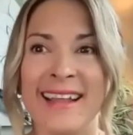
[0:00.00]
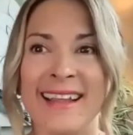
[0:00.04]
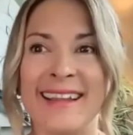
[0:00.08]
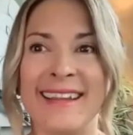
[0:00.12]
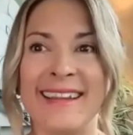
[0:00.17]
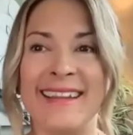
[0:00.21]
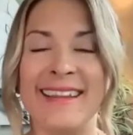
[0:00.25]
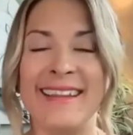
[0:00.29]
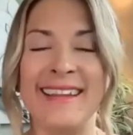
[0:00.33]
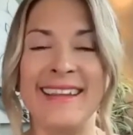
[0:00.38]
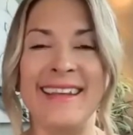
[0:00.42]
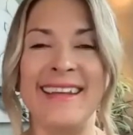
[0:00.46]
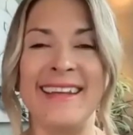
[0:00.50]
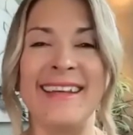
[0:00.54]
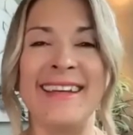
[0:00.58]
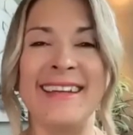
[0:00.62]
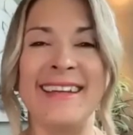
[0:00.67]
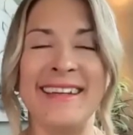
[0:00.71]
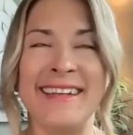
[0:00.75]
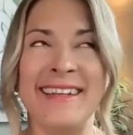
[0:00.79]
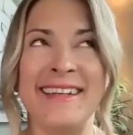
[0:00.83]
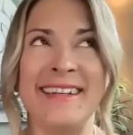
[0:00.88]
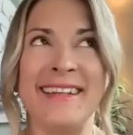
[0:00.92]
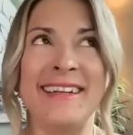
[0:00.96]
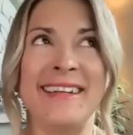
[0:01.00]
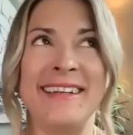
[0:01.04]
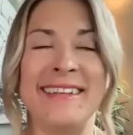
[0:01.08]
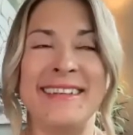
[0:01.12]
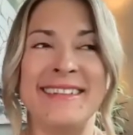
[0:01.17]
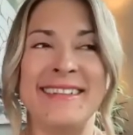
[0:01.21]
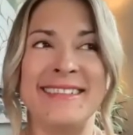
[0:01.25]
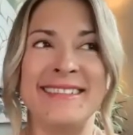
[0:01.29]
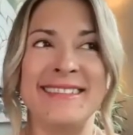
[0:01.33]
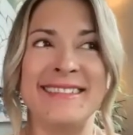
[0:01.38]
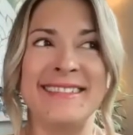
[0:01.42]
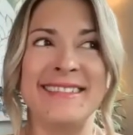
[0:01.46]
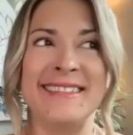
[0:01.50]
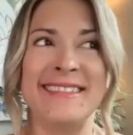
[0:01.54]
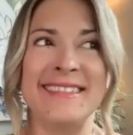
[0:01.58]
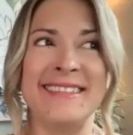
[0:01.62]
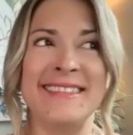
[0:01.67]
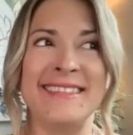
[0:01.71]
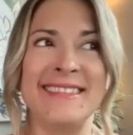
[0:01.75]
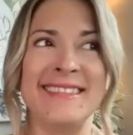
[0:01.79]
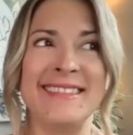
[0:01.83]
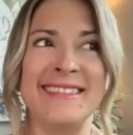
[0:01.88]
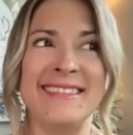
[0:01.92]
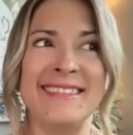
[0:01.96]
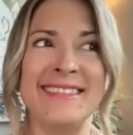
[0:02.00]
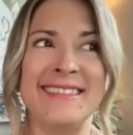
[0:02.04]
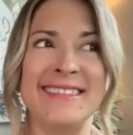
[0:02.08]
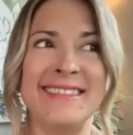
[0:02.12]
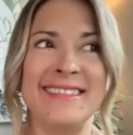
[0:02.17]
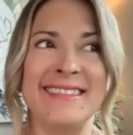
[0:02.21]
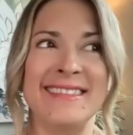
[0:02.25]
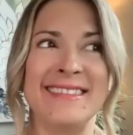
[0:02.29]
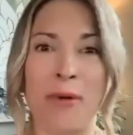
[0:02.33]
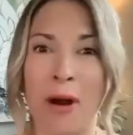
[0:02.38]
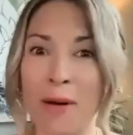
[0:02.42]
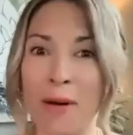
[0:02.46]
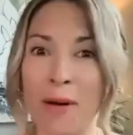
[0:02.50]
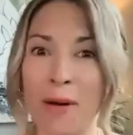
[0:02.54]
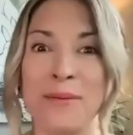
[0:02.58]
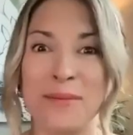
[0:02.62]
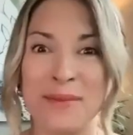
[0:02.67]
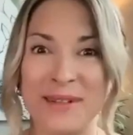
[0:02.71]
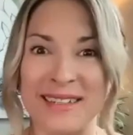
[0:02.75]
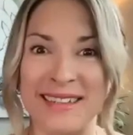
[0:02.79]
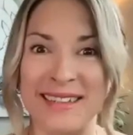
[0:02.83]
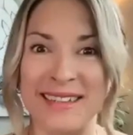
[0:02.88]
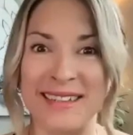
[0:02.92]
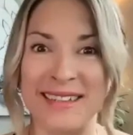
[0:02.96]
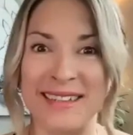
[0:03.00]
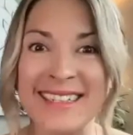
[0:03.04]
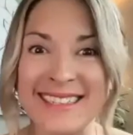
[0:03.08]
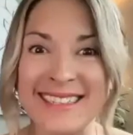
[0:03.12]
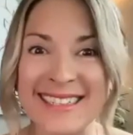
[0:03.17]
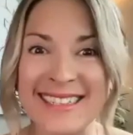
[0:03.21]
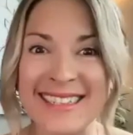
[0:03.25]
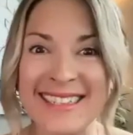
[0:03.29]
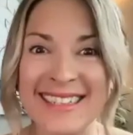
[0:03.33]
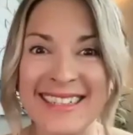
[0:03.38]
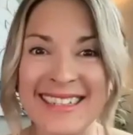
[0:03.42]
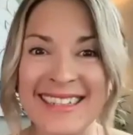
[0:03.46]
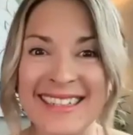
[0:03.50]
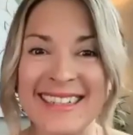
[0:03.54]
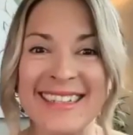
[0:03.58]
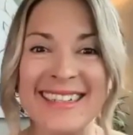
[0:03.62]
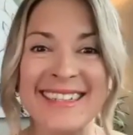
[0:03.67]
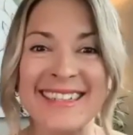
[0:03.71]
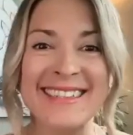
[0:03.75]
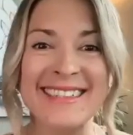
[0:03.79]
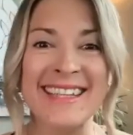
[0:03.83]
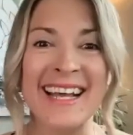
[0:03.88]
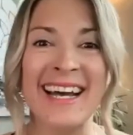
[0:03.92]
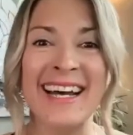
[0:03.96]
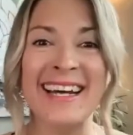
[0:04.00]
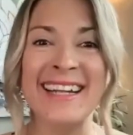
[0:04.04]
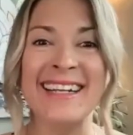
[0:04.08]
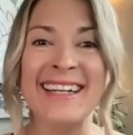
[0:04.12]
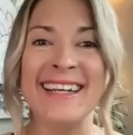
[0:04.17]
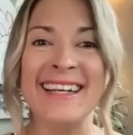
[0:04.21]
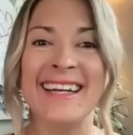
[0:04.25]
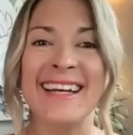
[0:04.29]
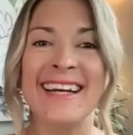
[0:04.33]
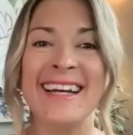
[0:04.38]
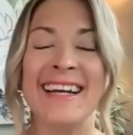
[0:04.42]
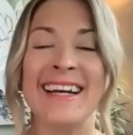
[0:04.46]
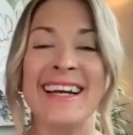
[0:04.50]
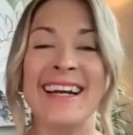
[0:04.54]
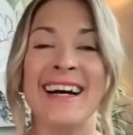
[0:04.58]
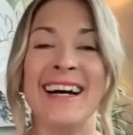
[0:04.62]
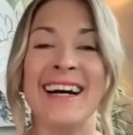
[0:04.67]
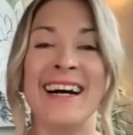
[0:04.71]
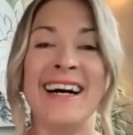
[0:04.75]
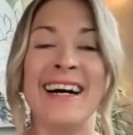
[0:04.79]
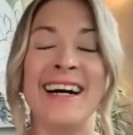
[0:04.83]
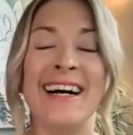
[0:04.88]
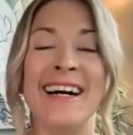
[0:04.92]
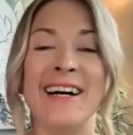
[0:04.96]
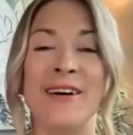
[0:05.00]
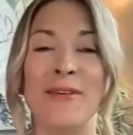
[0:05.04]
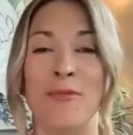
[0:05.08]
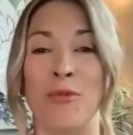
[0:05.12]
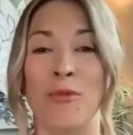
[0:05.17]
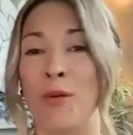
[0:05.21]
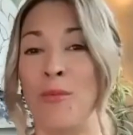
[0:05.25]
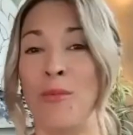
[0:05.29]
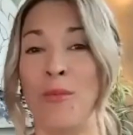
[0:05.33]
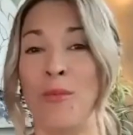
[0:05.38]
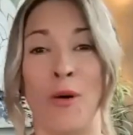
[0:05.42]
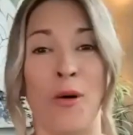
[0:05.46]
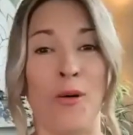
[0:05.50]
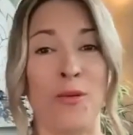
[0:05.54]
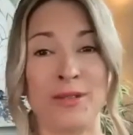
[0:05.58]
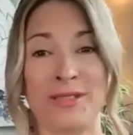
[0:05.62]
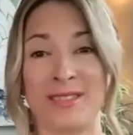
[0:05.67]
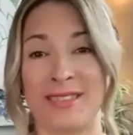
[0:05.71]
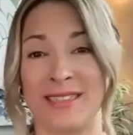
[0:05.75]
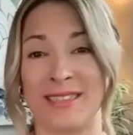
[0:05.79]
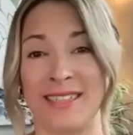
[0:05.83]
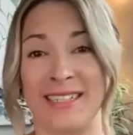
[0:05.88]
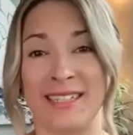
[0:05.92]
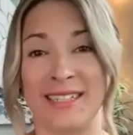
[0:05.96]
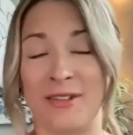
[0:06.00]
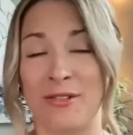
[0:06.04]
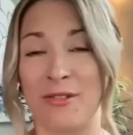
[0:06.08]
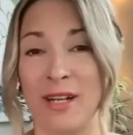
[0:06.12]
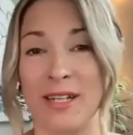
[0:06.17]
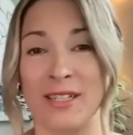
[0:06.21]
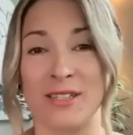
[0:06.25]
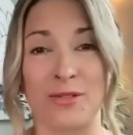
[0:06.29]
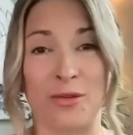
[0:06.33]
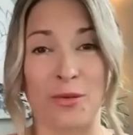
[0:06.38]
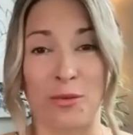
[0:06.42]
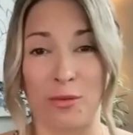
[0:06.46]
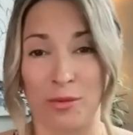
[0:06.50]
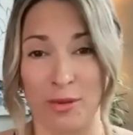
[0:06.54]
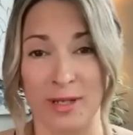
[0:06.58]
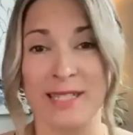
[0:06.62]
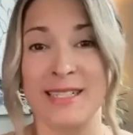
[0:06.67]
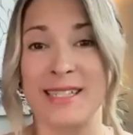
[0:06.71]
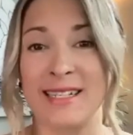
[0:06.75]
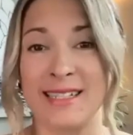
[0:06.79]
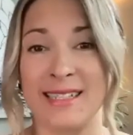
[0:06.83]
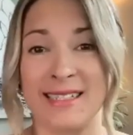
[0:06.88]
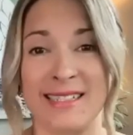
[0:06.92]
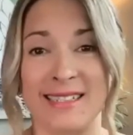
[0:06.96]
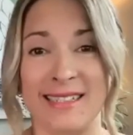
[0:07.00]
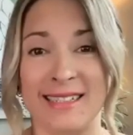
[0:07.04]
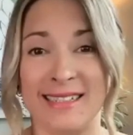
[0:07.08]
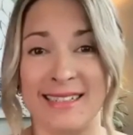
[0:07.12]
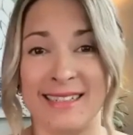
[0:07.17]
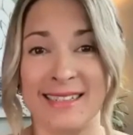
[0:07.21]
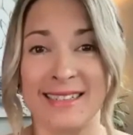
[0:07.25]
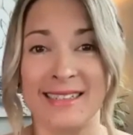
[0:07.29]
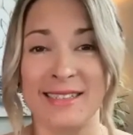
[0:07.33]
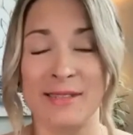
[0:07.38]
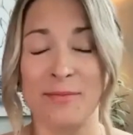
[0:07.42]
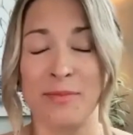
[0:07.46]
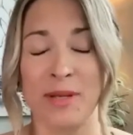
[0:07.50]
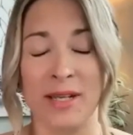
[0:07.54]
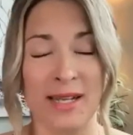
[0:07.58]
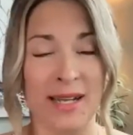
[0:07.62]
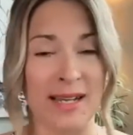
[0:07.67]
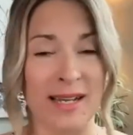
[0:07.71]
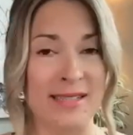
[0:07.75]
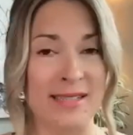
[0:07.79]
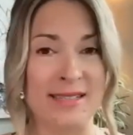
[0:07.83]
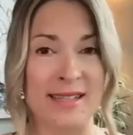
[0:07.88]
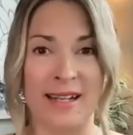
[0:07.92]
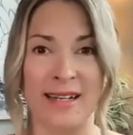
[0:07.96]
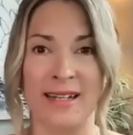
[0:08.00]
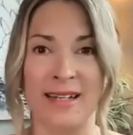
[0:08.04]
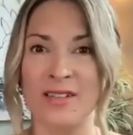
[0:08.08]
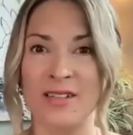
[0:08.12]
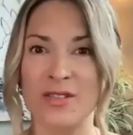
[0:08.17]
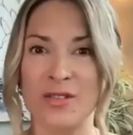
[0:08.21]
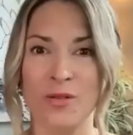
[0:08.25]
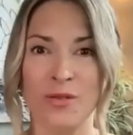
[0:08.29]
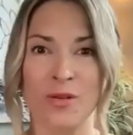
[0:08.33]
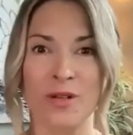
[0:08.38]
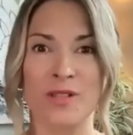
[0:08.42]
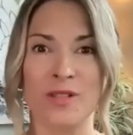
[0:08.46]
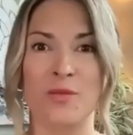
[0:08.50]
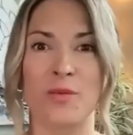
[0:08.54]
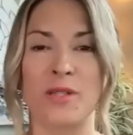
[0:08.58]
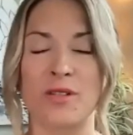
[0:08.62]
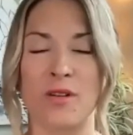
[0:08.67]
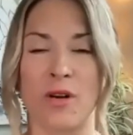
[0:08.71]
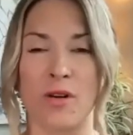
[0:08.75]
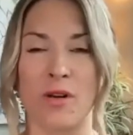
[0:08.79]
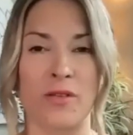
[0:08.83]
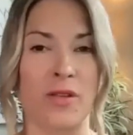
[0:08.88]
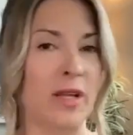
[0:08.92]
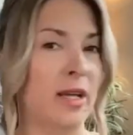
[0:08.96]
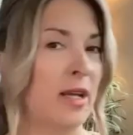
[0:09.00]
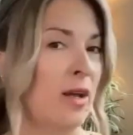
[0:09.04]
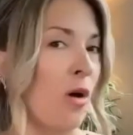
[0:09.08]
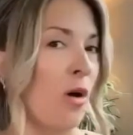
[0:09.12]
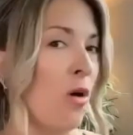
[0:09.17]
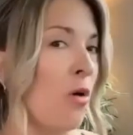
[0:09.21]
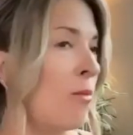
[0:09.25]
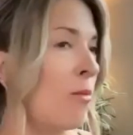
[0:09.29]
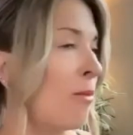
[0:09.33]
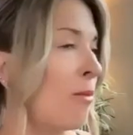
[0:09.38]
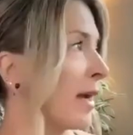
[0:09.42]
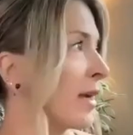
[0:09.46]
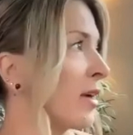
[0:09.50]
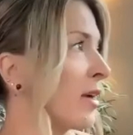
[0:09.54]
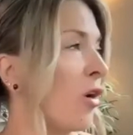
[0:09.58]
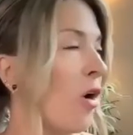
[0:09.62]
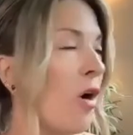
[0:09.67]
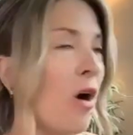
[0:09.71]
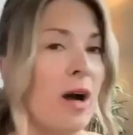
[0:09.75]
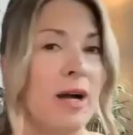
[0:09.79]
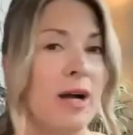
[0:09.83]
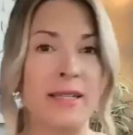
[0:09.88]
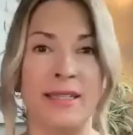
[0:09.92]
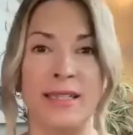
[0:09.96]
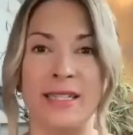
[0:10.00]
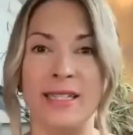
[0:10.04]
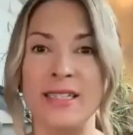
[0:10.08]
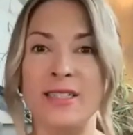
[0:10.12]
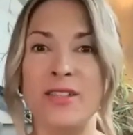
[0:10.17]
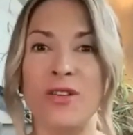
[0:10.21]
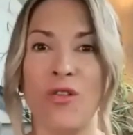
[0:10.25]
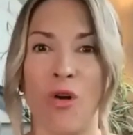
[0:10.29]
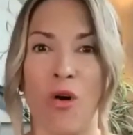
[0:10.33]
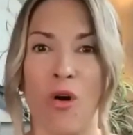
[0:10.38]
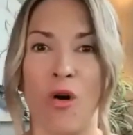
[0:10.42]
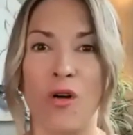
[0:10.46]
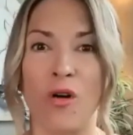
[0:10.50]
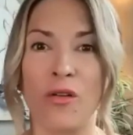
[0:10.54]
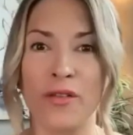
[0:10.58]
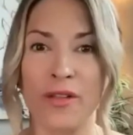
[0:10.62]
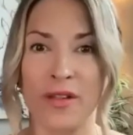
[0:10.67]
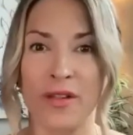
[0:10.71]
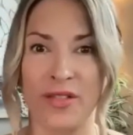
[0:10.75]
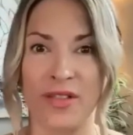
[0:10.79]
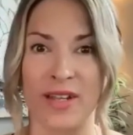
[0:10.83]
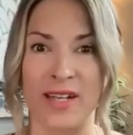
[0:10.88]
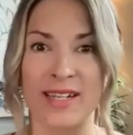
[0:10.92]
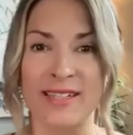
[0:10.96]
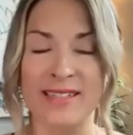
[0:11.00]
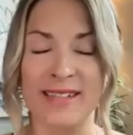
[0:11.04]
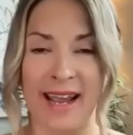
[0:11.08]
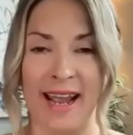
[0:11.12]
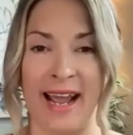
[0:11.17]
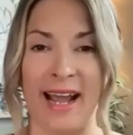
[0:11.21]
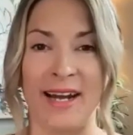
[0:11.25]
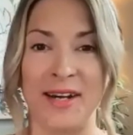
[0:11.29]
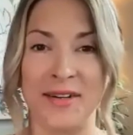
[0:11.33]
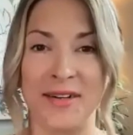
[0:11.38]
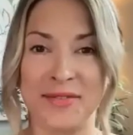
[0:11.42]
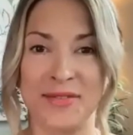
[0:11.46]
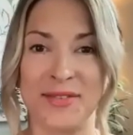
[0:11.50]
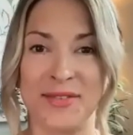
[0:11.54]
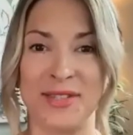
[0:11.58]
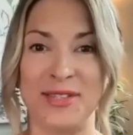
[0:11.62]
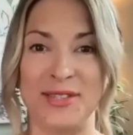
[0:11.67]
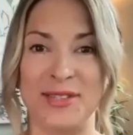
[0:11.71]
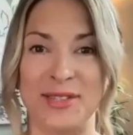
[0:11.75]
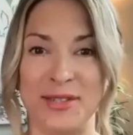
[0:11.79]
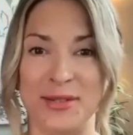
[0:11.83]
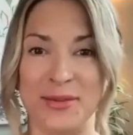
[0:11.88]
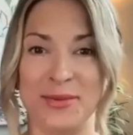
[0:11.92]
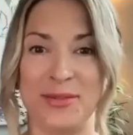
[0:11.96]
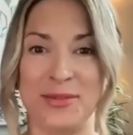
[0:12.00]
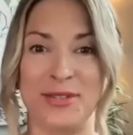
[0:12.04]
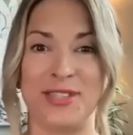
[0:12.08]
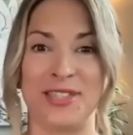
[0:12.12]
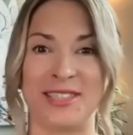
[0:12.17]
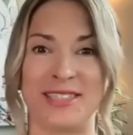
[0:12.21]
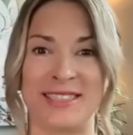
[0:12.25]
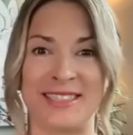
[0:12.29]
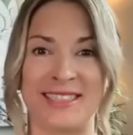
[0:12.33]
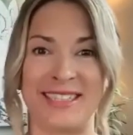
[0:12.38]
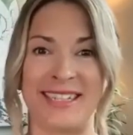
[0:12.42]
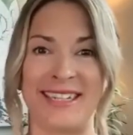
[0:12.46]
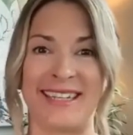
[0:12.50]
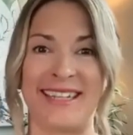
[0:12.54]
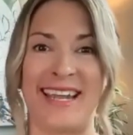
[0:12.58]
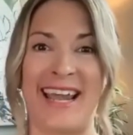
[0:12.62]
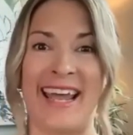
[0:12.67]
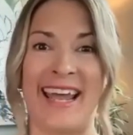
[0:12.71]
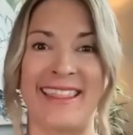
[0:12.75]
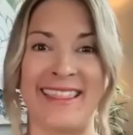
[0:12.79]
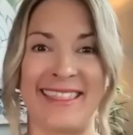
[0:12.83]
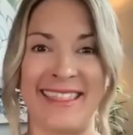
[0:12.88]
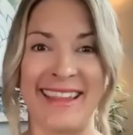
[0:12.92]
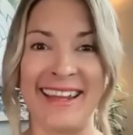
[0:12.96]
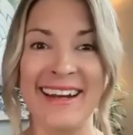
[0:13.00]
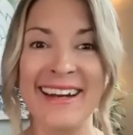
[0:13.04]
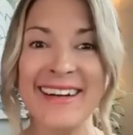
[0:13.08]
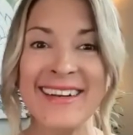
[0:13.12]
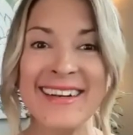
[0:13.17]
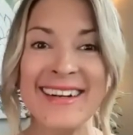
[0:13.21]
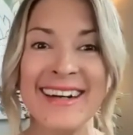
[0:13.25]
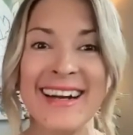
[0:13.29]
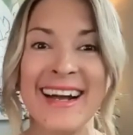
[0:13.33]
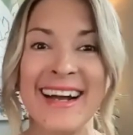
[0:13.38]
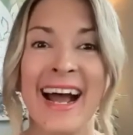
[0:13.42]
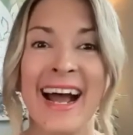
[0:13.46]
the problem with this is that, well, mostly it creates resistance, because then as soon as we start thinking, oh my God, these are all the things I have to do just to get there.